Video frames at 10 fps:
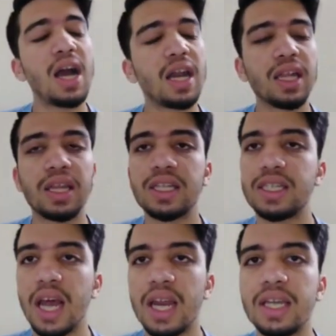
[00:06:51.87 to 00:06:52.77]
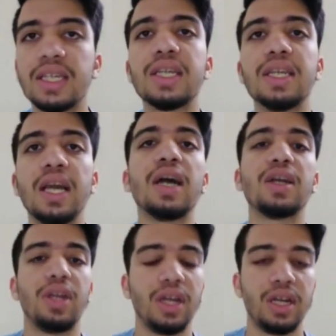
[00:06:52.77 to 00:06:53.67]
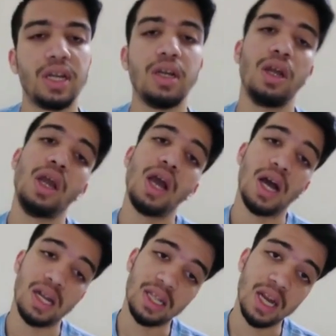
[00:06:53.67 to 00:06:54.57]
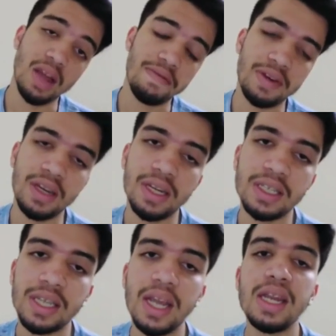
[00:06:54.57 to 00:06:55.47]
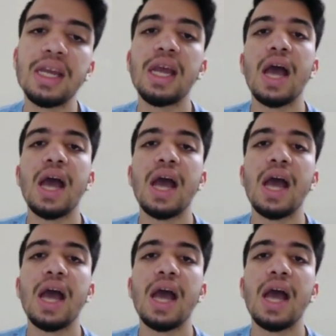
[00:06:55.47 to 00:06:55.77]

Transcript: another talented young cricketer, another lefty in the side.